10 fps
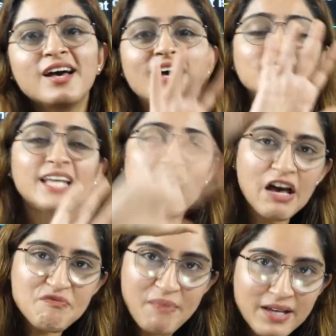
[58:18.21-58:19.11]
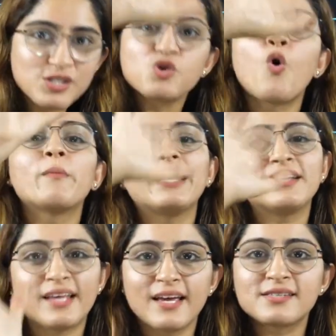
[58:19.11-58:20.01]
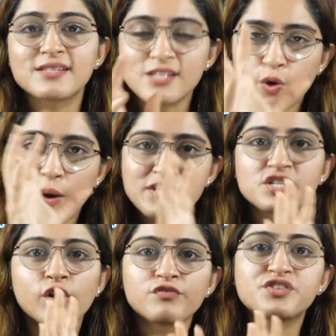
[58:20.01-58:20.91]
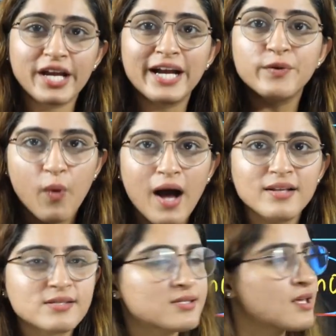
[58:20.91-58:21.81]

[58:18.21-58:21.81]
They have mixed so many things. It's a question of JEE Advanced.